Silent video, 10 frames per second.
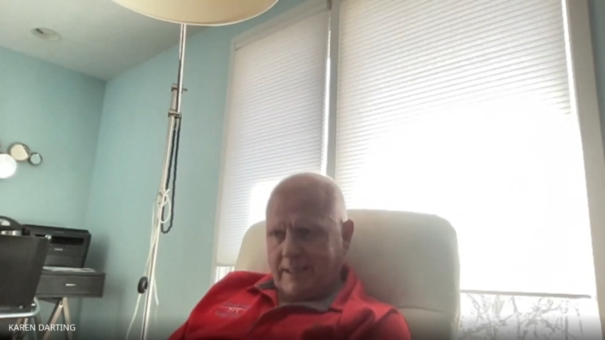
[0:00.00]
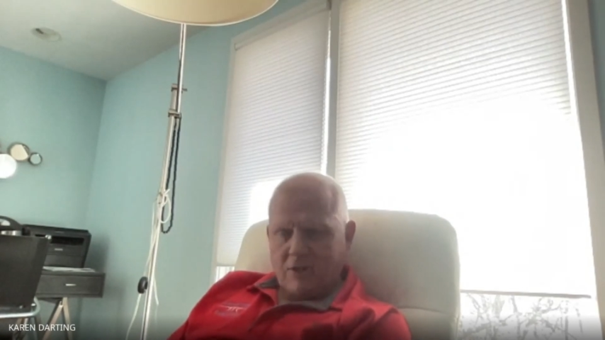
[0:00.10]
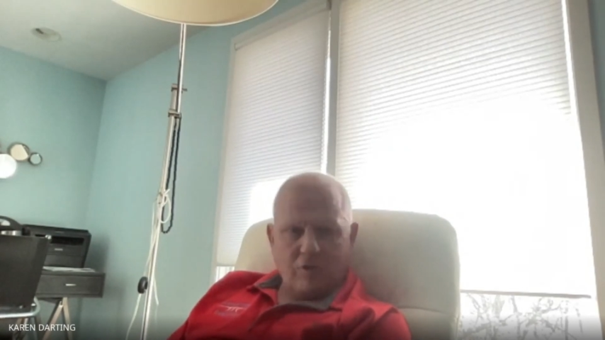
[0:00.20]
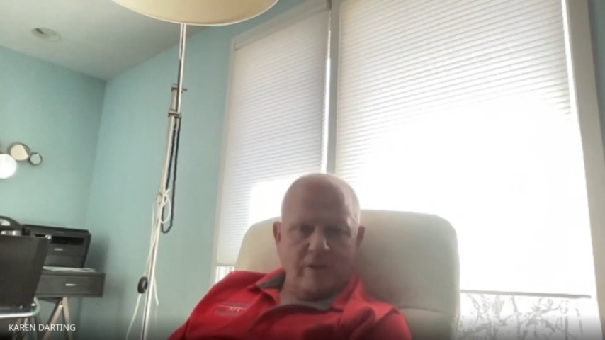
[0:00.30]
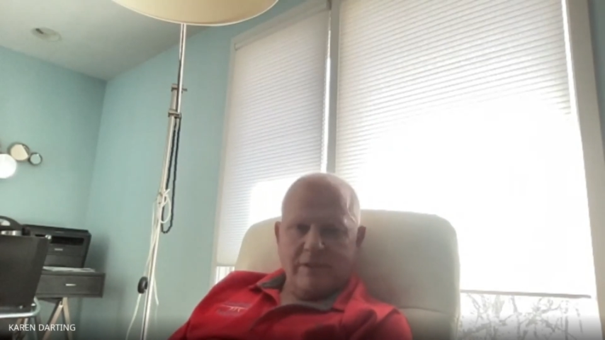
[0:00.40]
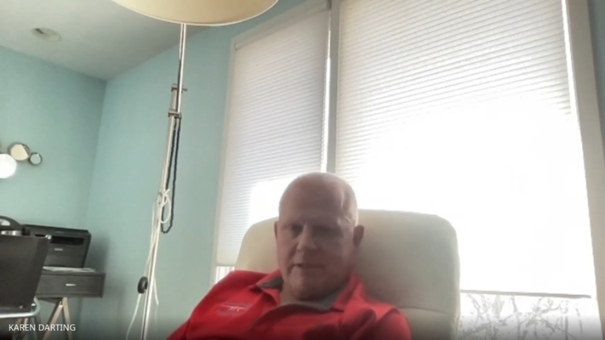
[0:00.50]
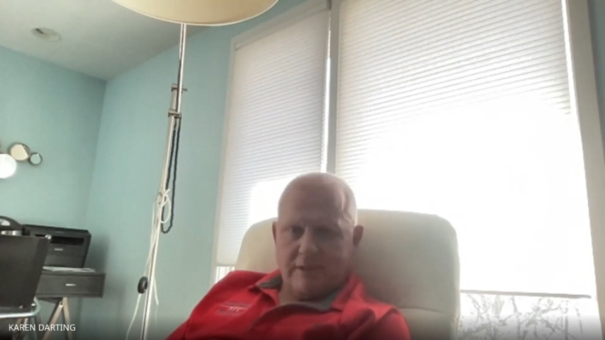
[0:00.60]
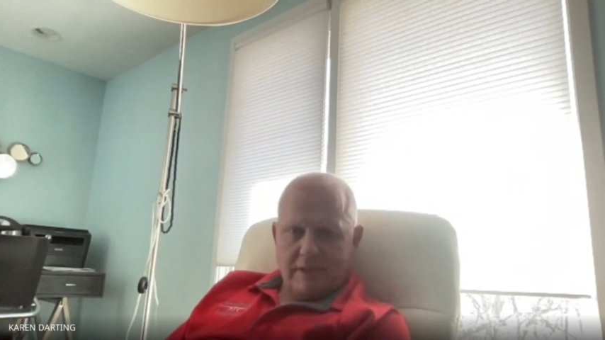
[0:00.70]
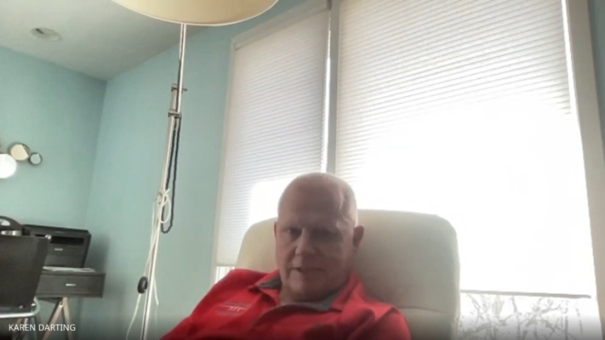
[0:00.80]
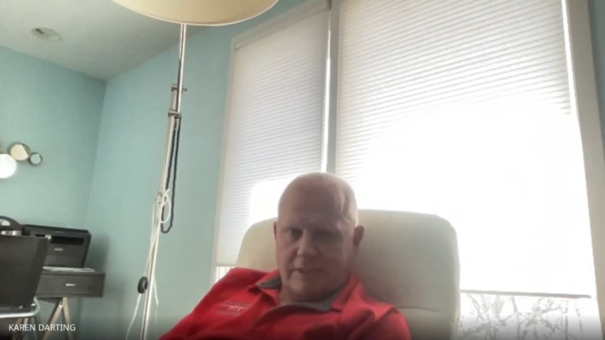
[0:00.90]

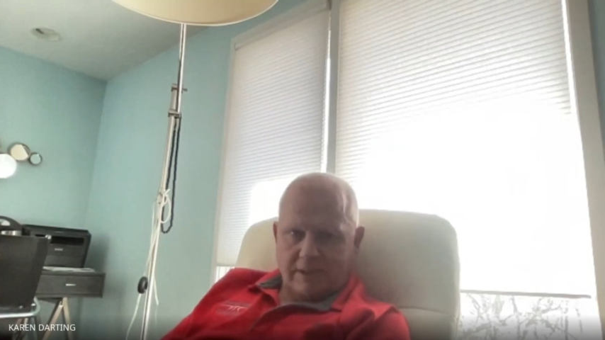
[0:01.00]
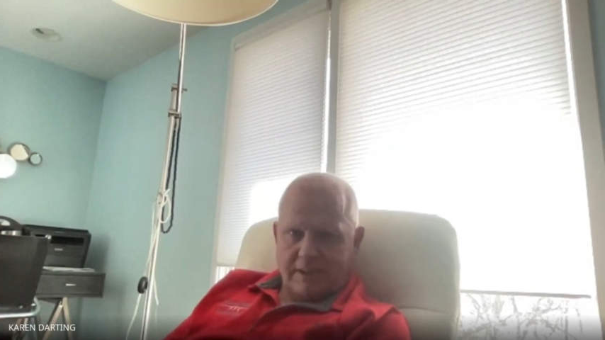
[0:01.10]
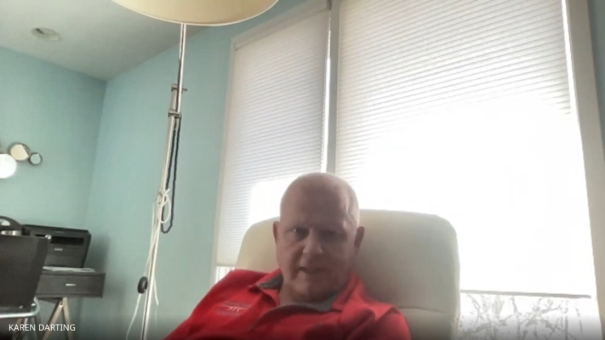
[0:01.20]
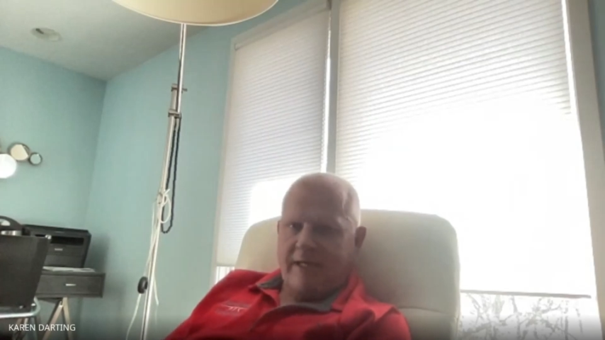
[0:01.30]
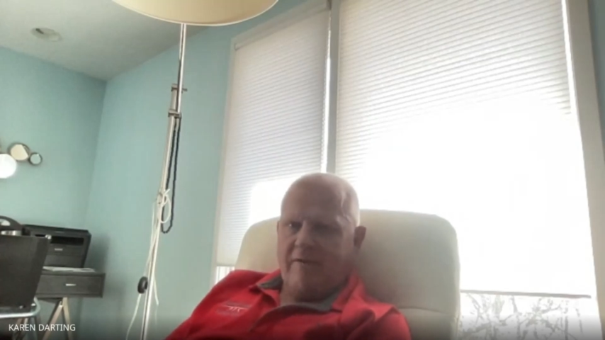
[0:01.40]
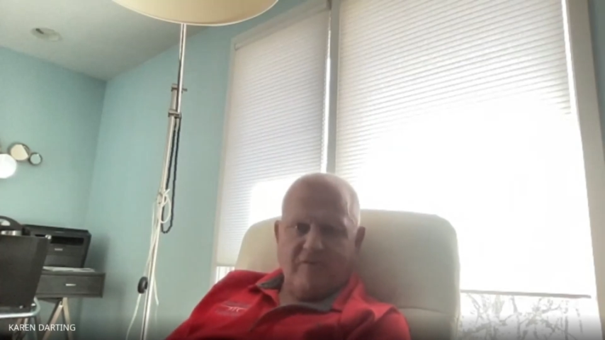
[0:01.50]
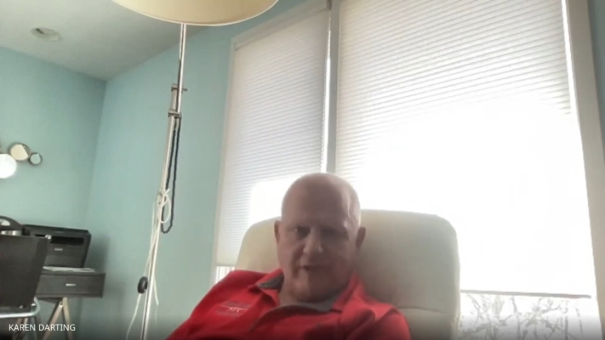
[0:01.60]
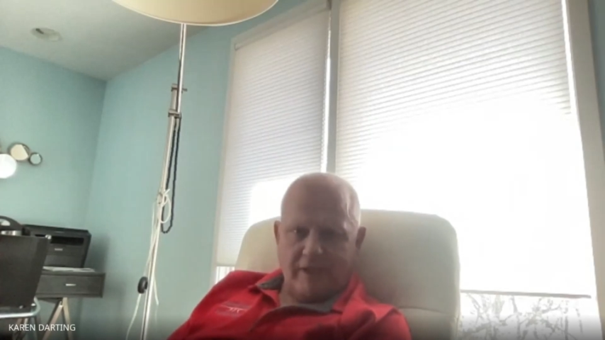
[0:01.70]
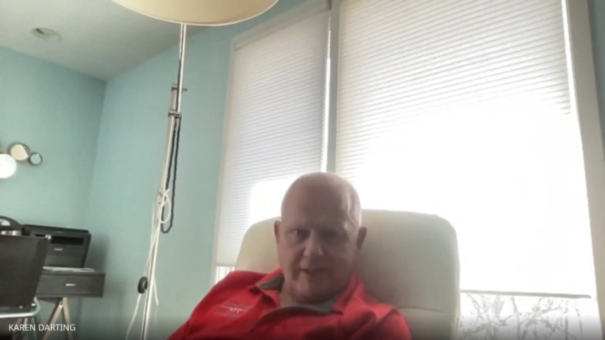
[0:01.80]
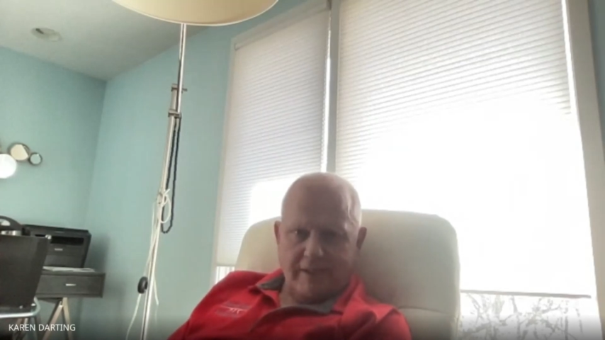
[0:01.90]
choices that ain't
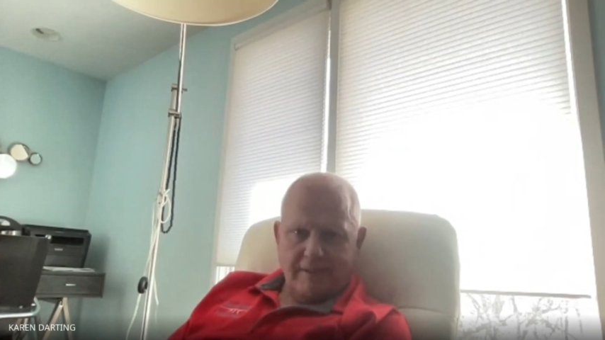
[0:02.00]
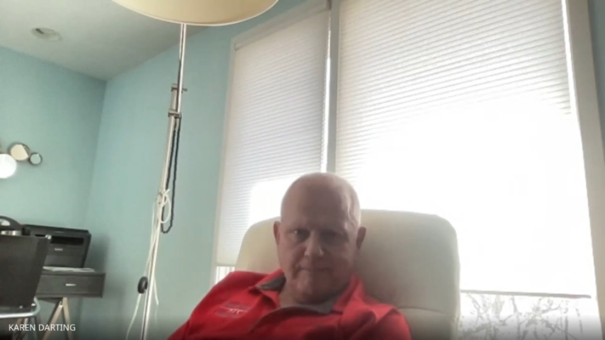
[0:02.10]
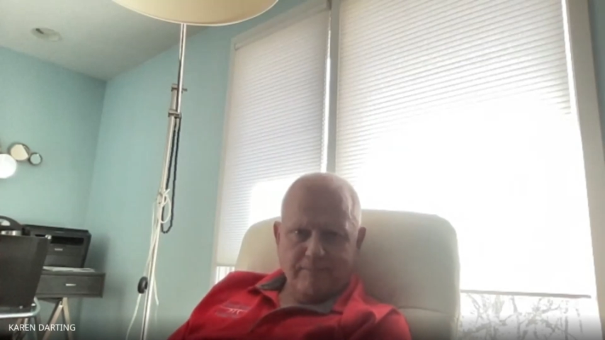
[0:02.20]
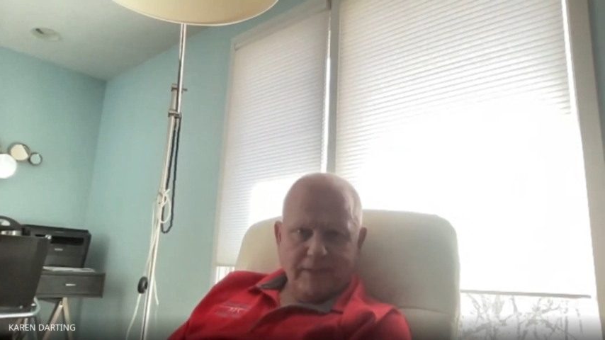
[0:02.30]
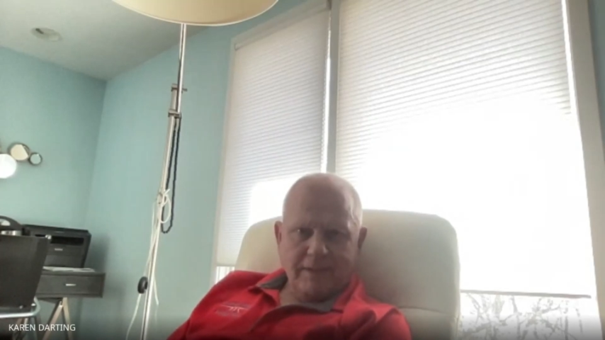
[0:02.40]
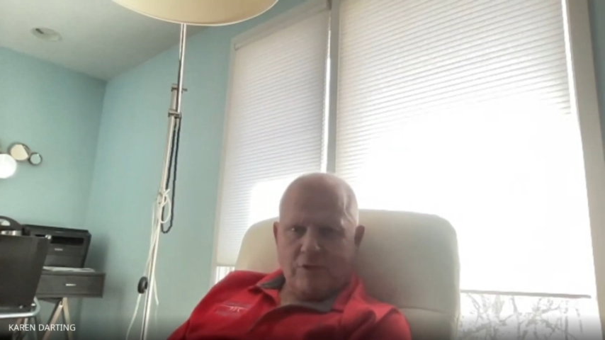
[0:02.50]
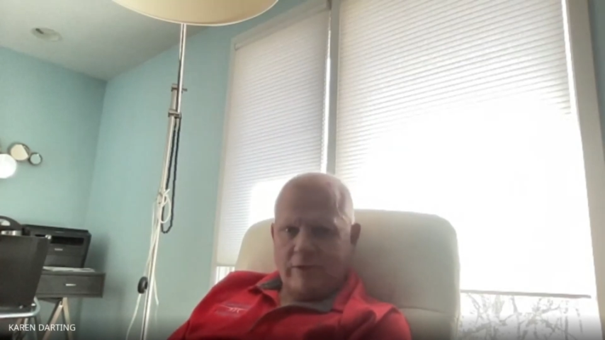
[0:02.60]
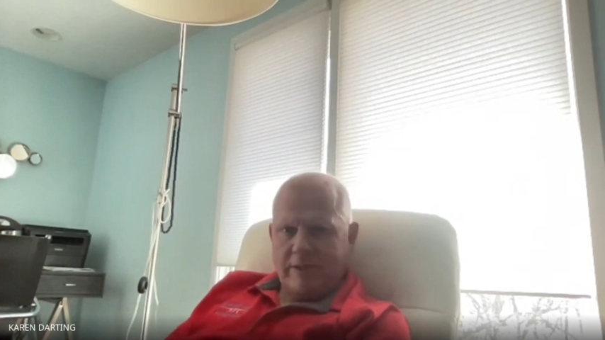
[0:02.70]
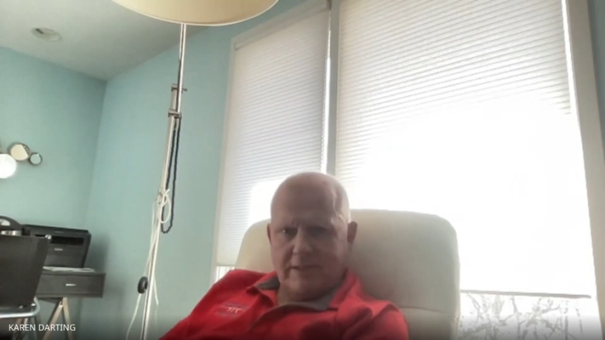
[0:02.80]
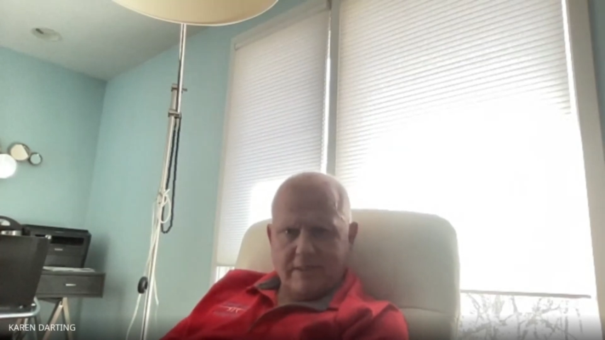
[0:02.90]
fun,
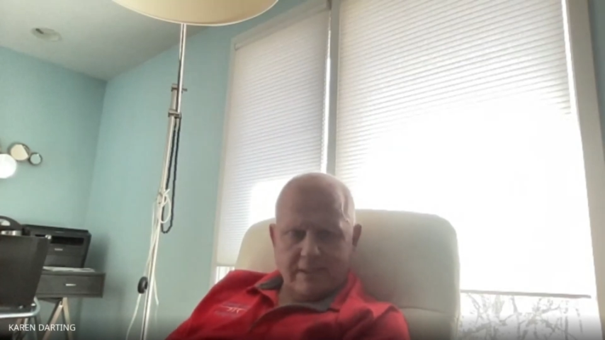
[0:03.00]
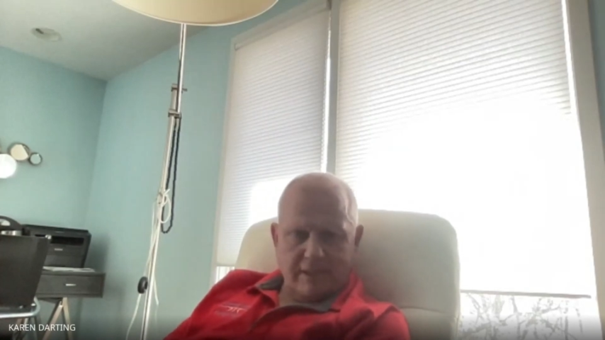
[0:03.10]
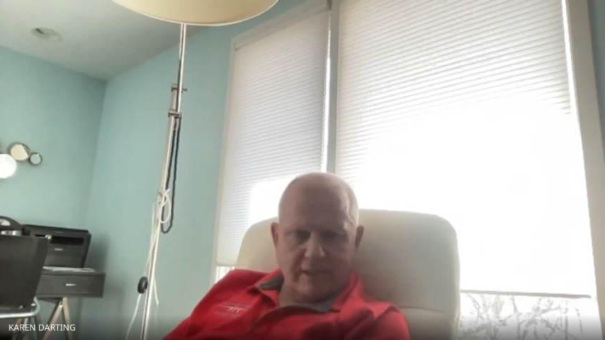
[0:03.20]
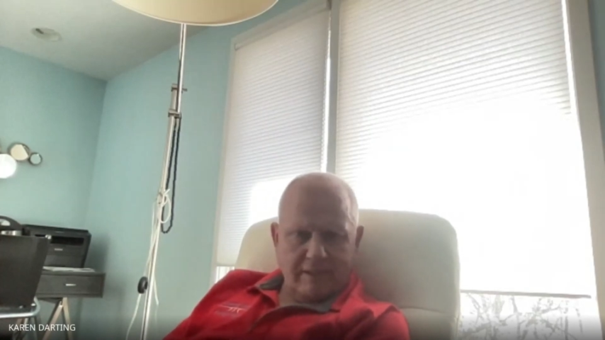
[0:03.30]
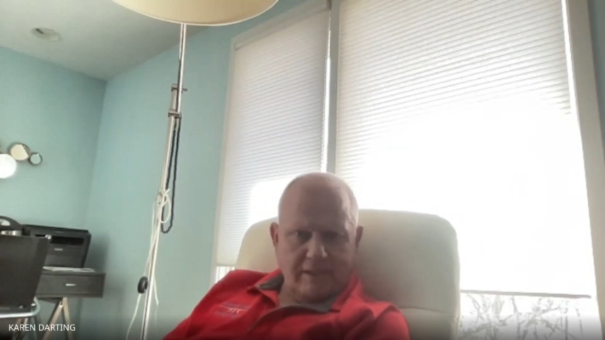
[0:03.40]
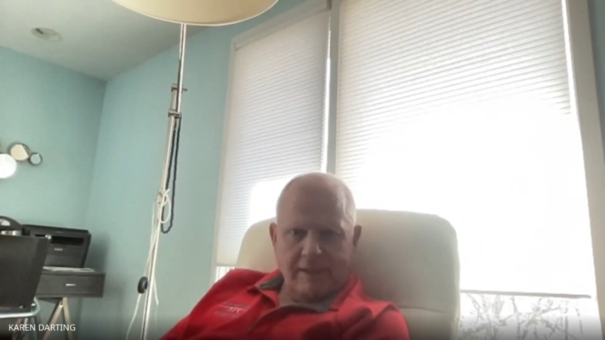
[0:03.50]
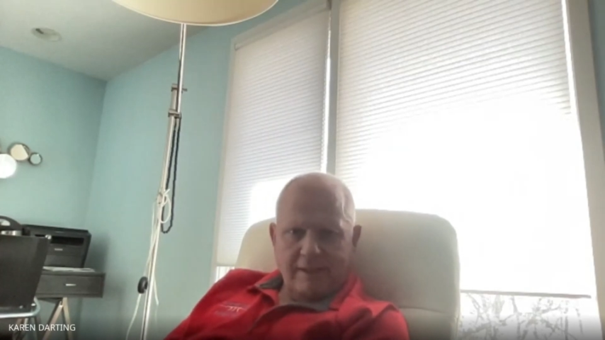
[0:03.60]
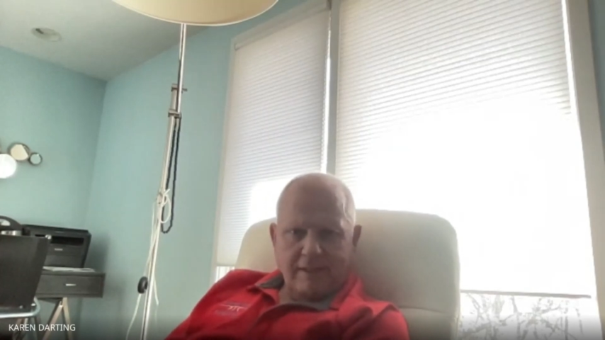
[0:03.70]
choices that are